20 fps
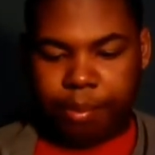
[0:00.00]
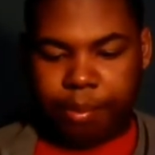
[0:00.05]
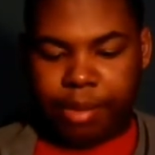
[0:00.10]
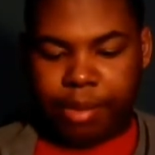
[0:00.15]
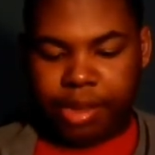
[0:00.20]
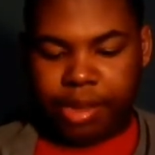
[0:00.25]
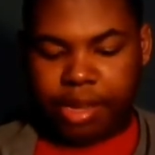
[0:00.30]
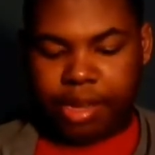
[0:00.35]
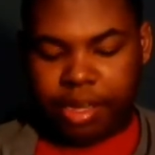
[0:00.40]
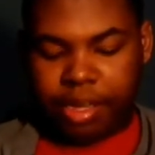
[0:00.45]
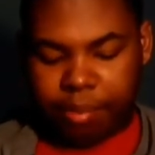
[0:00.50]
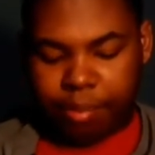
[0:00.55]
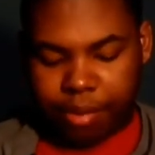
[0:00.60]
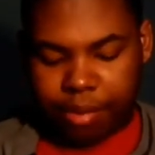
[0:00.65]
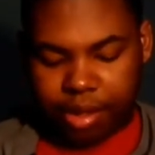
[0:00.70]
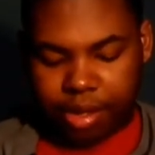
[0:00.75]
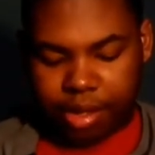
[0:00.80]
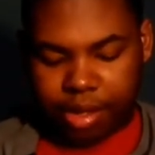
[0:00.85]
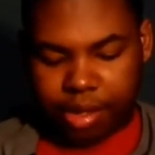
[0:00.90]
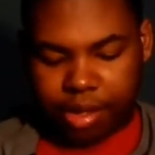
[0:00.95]
But this
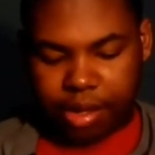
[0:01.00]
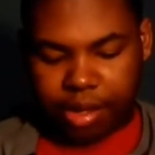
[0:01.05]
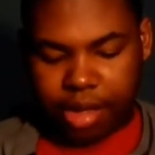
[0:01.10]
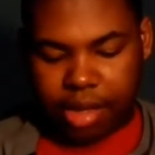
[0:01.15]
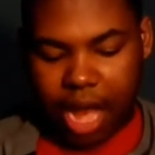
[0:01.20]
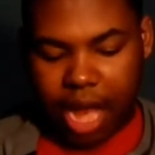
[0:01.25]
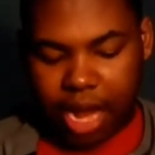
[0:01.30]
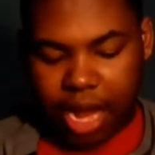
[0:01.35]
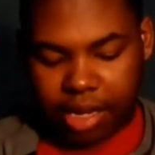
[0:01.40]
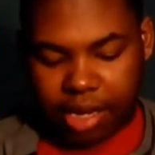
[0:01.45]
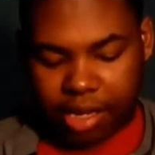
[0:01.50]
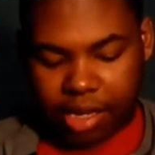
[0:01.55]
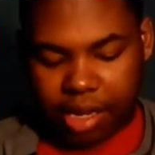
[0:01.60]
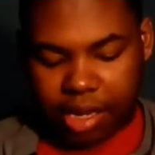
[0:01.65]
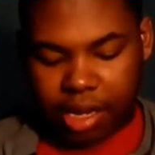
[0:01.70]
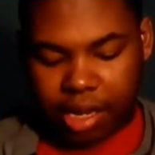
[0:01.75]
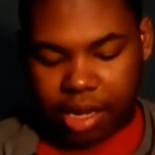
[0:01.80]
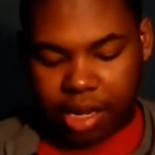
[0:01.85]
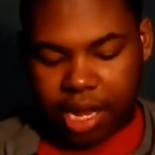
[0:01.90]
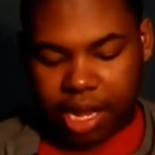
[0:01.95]
book,
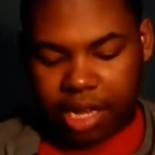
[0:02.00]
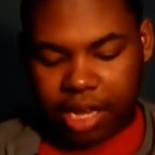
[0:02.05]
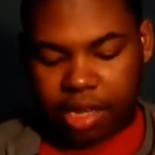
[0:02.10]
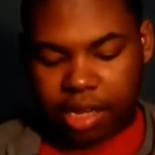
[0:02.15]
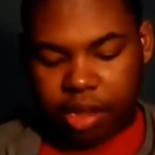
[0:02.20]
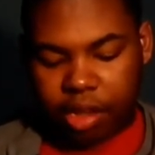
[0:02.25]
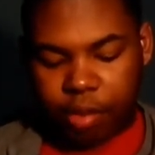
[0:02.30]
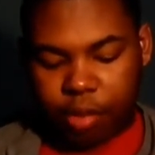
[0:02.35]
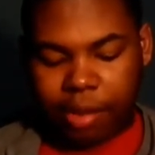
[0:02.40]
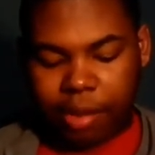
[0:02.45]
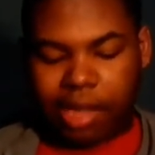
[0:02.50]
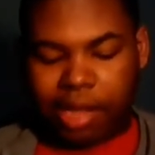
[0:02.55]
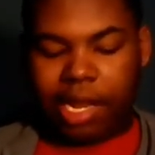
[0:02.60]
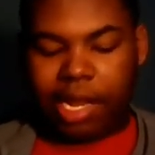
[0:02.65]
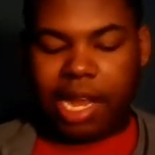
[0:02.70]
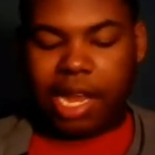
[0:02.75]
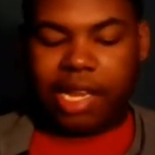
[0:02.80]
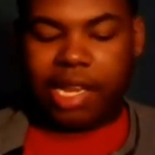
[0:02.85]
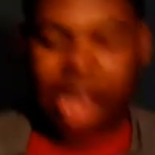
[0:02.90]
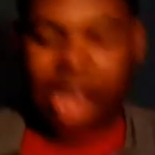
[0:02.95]
honestly, it's a little bit
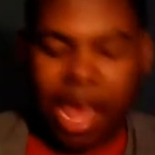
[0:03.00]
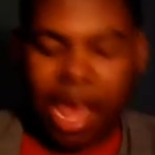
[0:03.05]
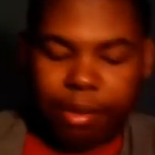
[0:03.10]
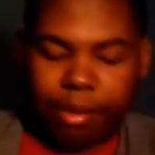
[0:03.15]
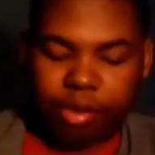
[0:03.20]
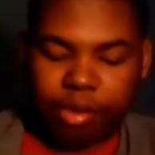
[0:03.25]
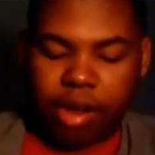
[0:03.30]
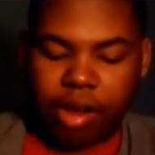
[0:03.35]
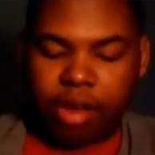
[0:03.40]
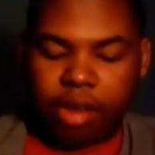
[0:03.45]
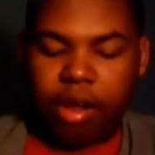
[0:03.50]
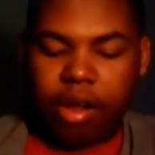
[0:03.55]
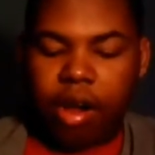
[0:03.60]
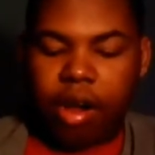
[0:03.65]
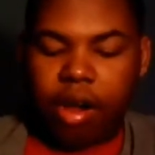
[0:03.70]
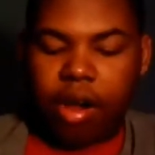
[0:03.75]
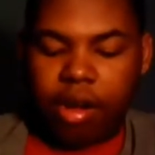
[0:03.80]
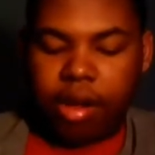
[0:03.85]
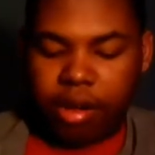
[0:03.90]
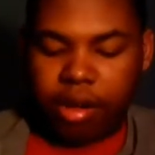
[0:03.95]
less abstract
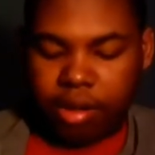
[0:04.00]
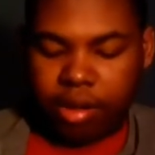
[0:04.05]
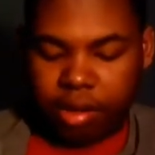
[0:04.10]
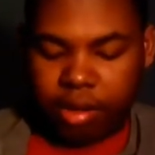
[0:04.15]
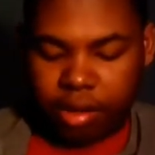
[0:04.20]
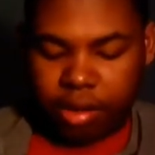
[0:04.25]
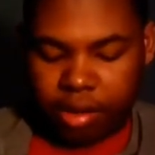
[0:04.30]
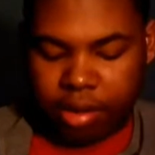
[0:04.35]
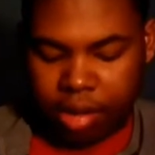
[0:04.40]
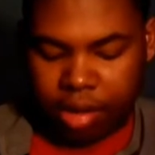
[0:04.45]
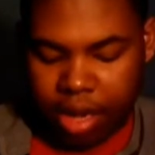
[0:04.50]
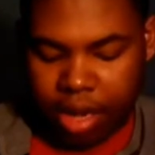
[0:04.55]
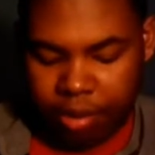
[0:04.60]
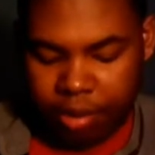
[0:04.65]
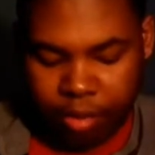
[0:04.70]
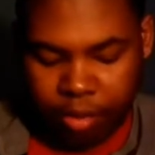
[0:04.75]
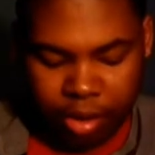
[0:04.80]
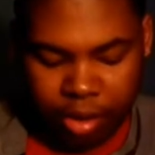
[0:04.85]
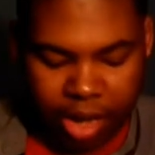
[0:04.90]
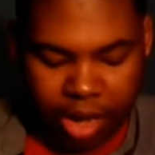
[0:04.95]
art
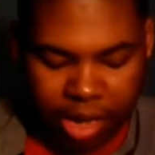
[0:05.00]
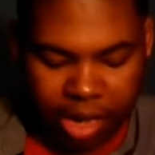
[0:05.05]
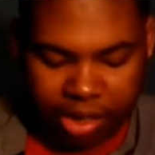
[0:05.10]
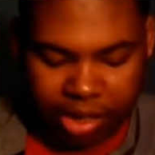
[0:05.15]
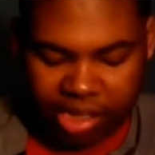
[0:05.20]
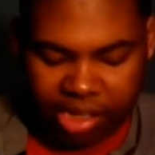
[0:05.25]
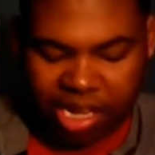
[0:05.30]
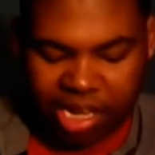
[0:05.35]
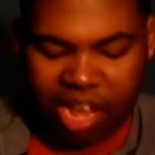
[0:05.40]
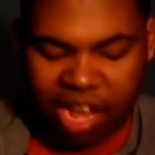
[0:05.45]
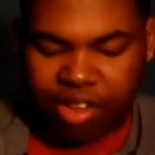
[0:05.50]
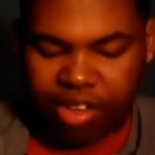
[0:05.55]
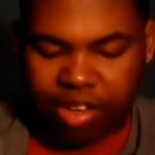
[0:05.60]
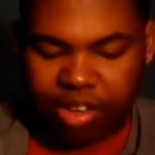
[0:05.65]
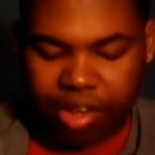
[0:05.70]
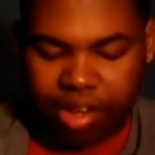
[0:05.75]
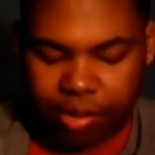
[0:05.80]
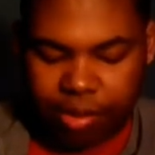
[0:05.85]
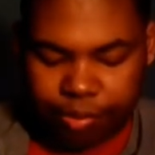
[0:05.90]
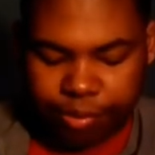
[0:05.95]
and more like just other
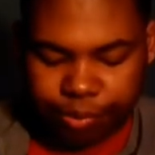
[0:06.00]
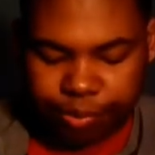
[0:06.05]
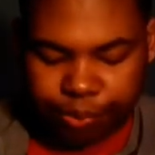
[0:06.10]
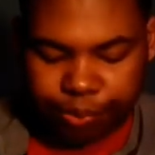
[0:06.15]
stuff.